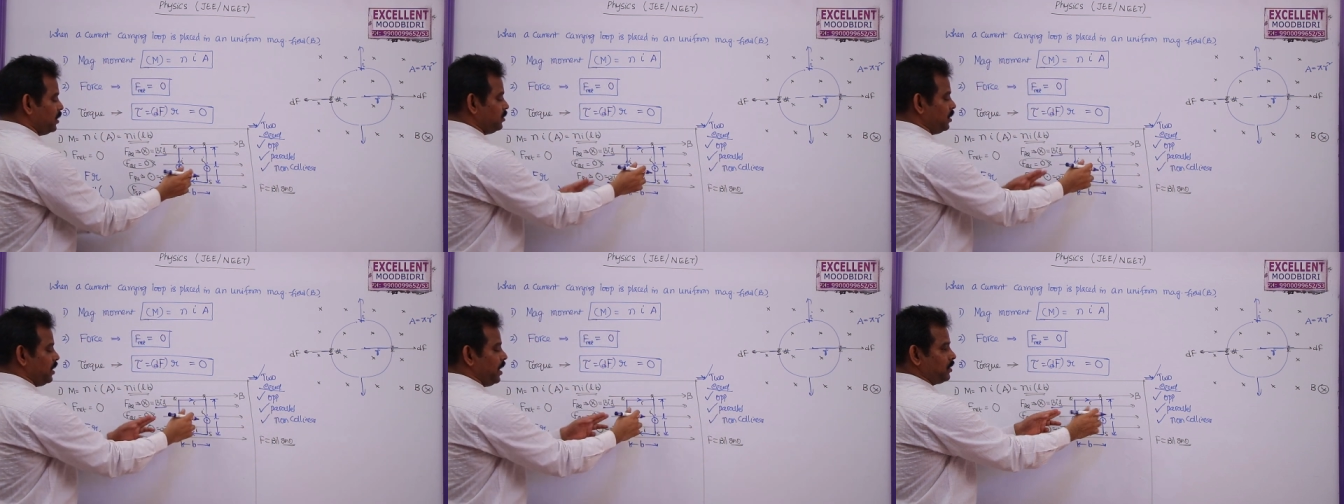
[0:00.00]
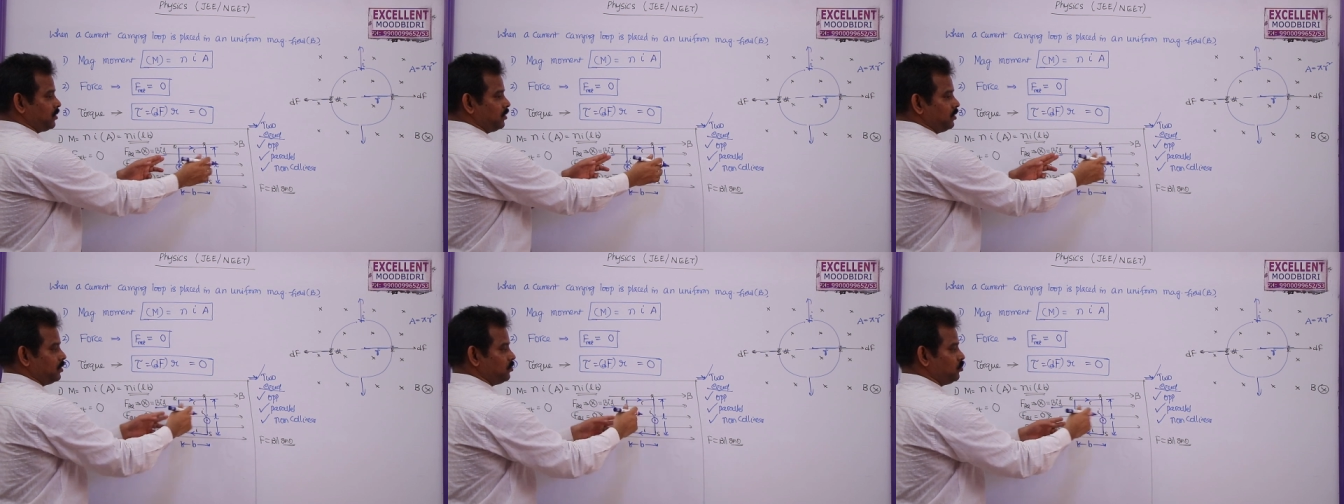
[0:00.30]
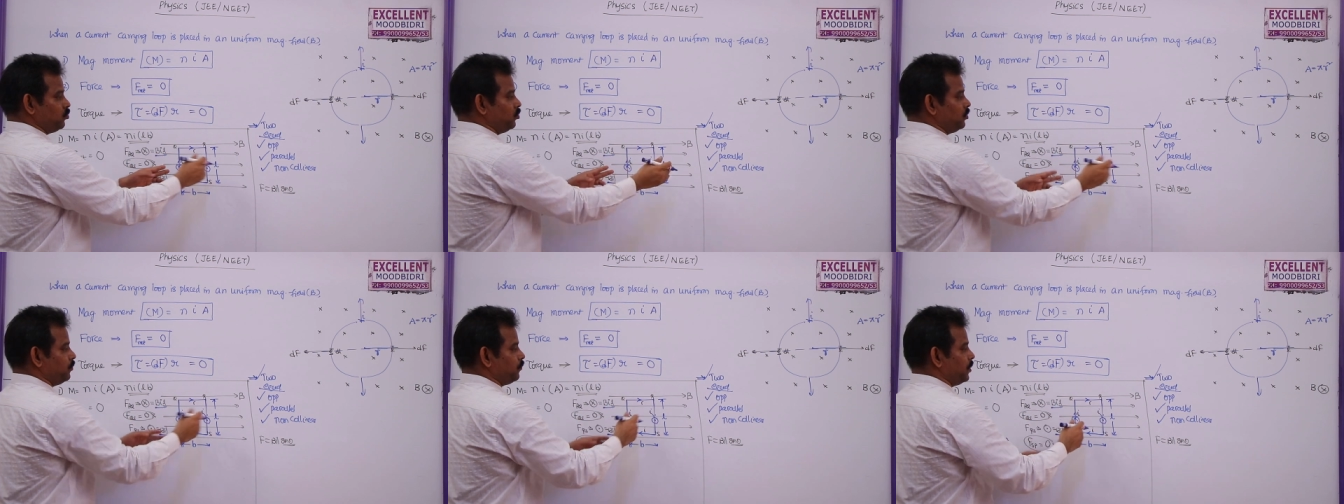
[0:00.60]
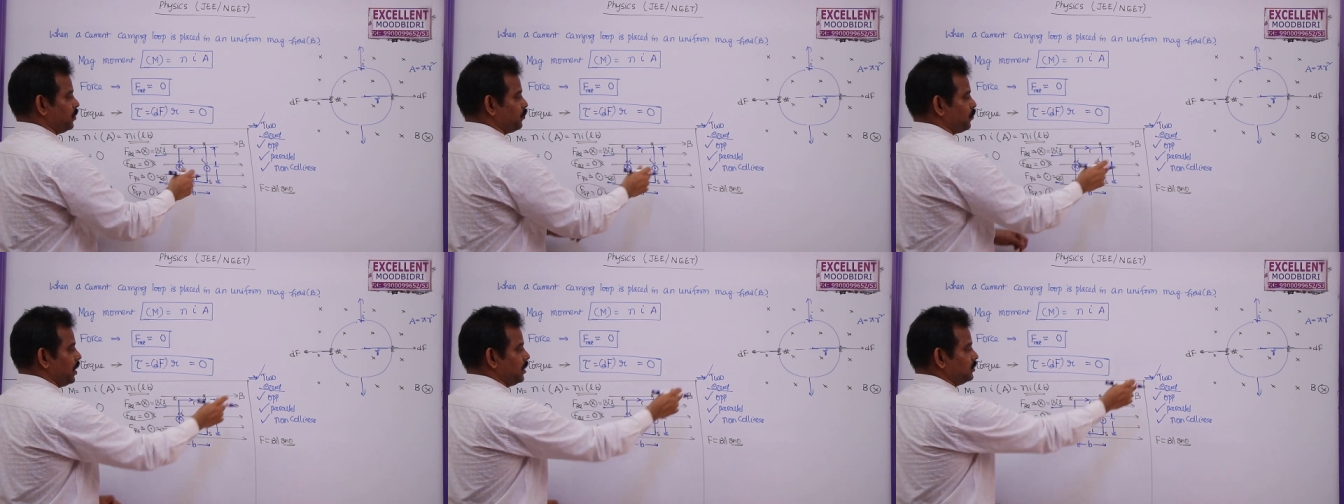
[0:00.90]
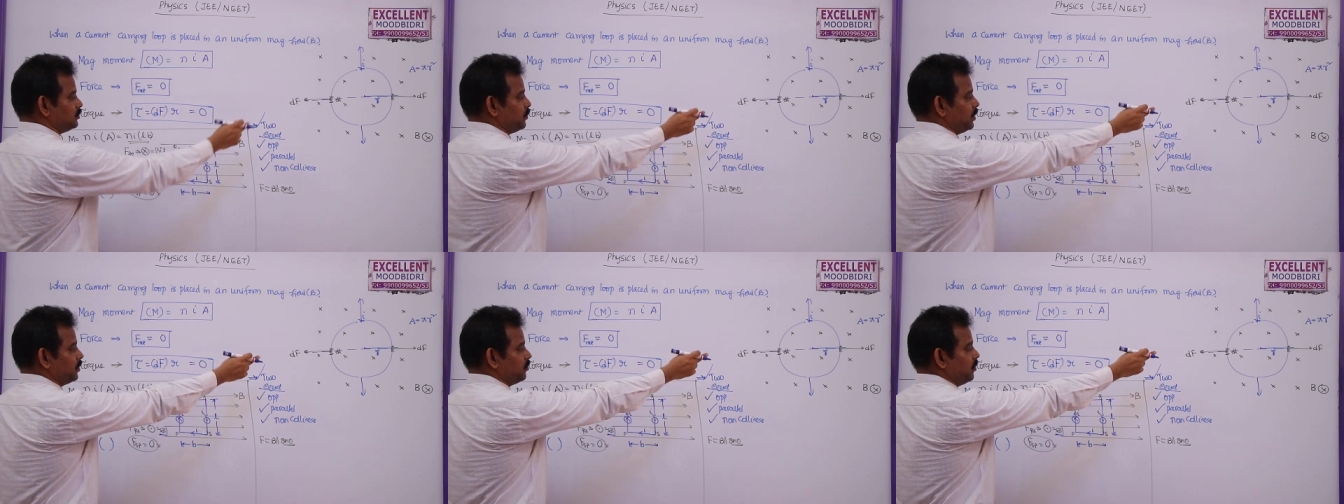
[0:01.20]
they are acting at two different
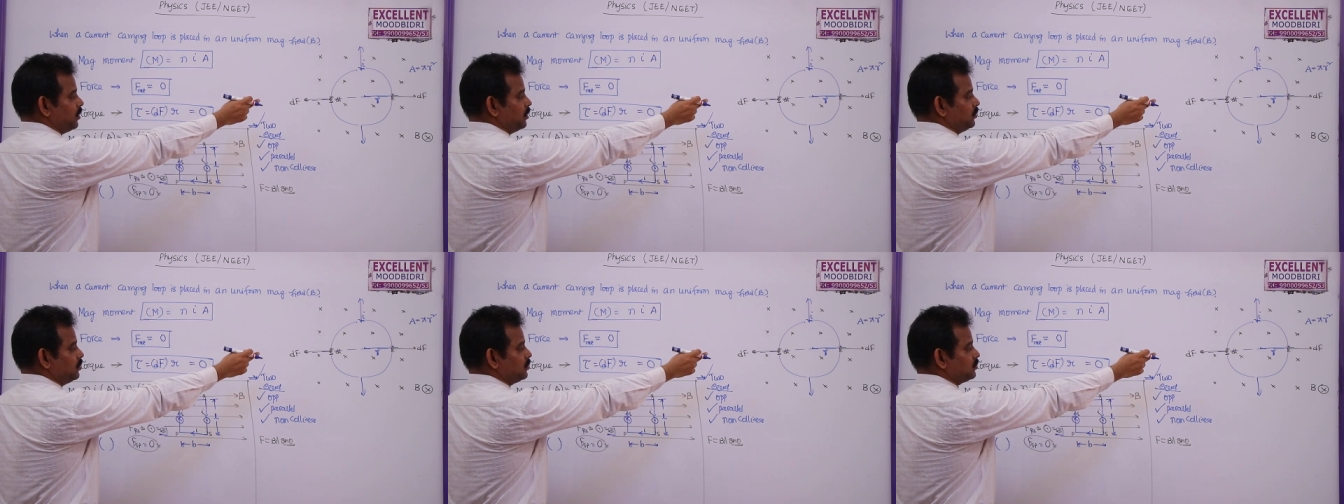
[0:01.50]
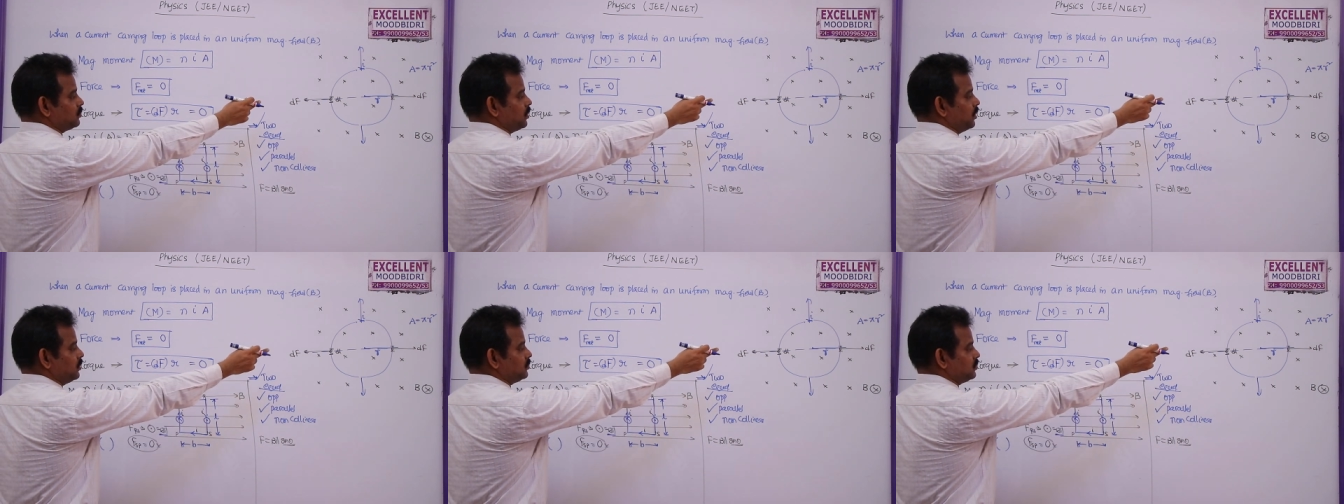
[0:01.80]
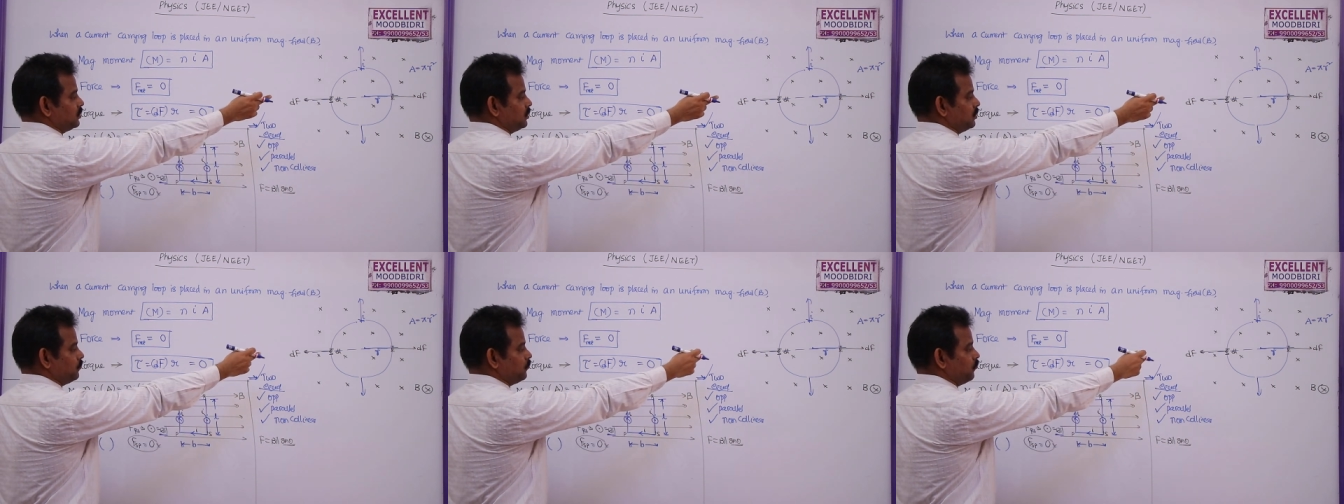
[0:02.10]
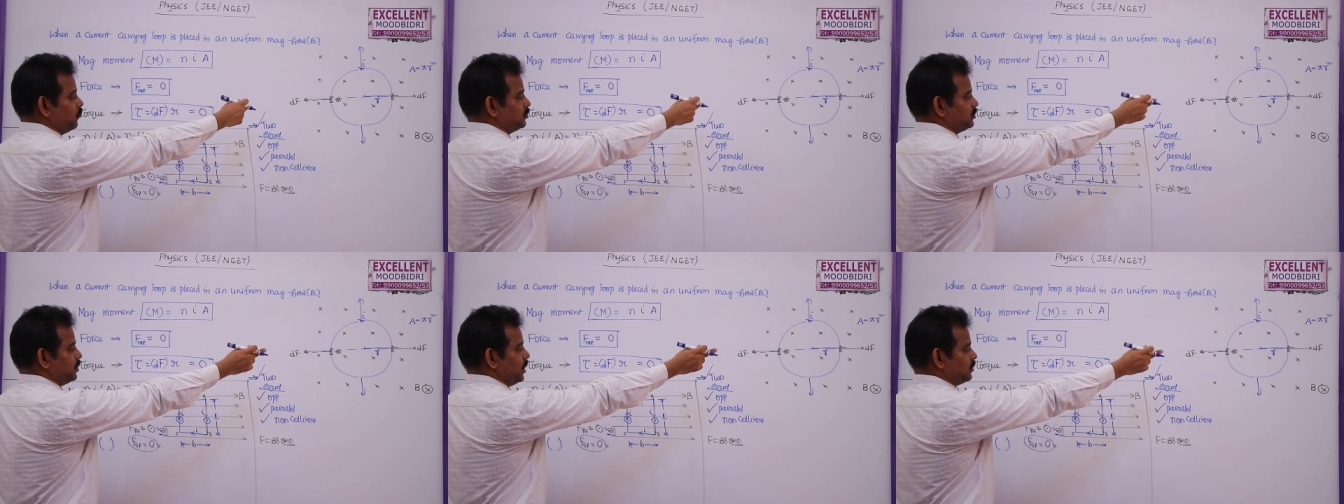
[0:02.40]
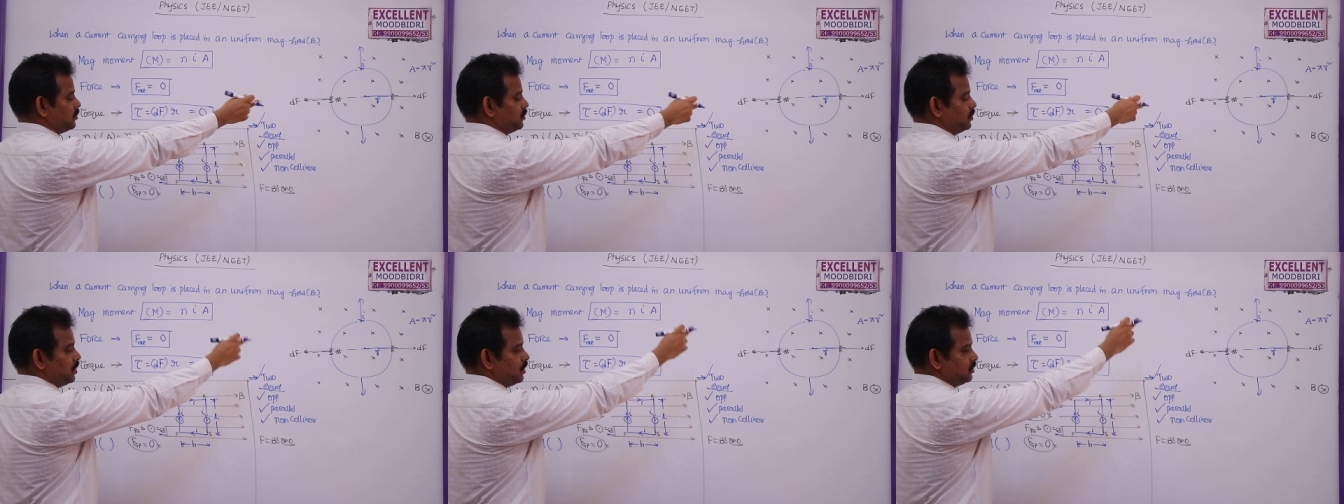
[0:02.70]
points but where in that case uh, force are
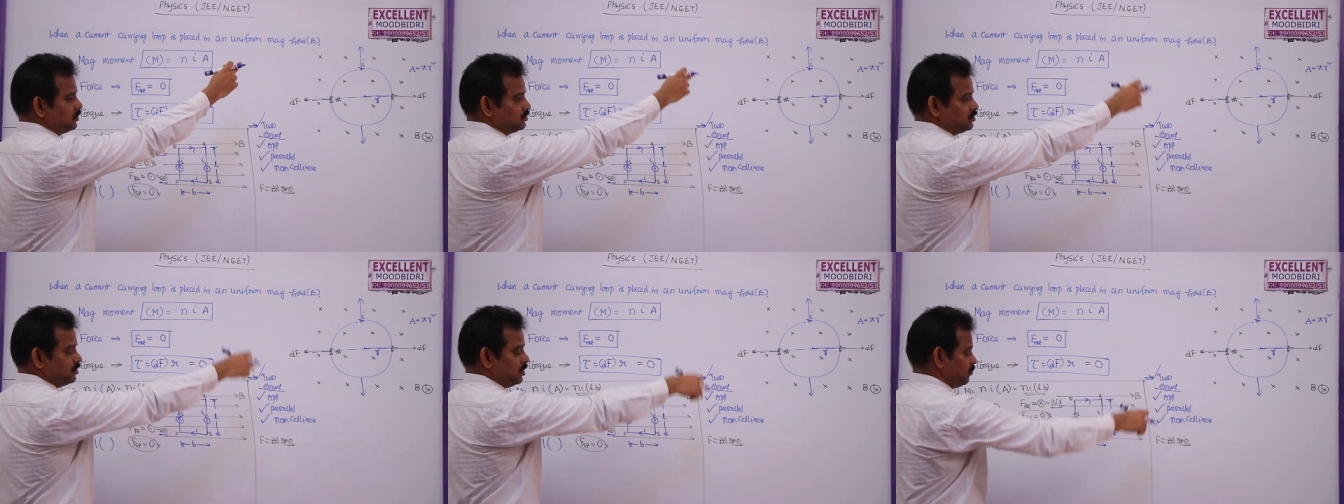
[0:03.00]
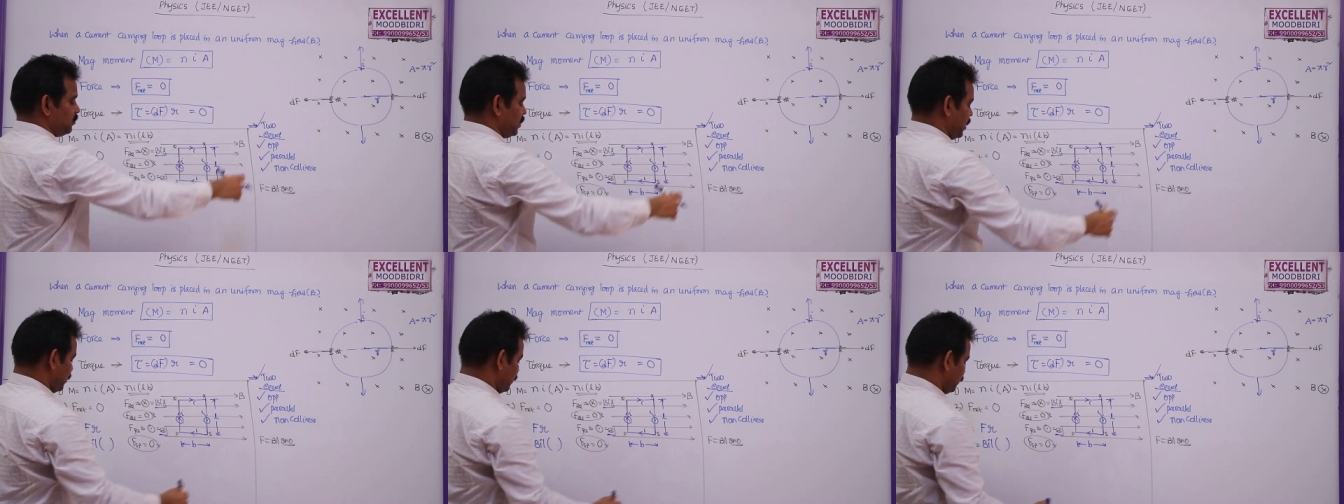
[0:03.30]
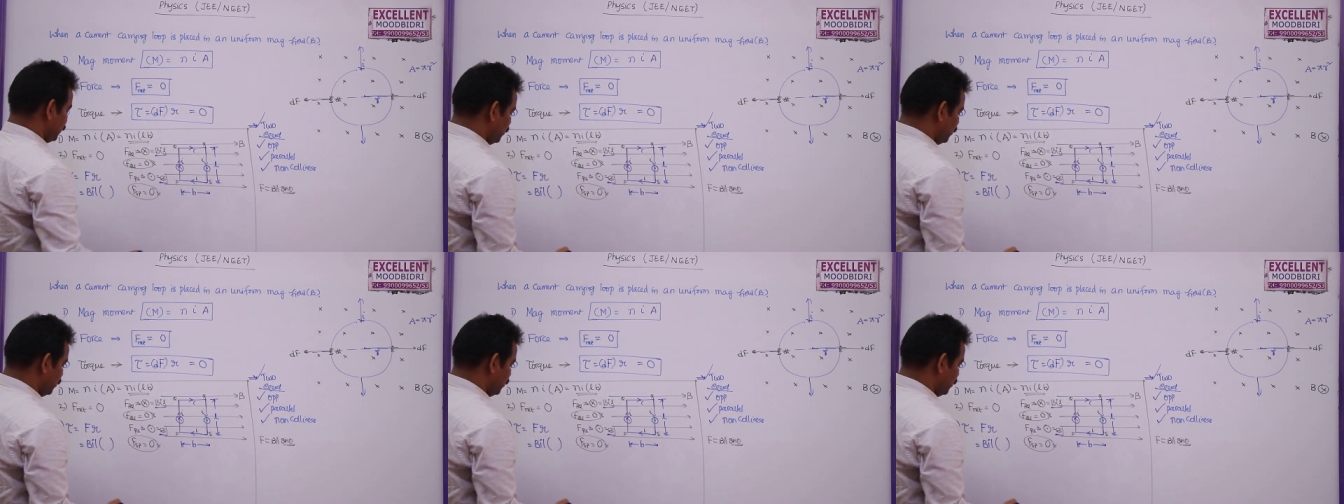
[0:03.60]
acting along the same line.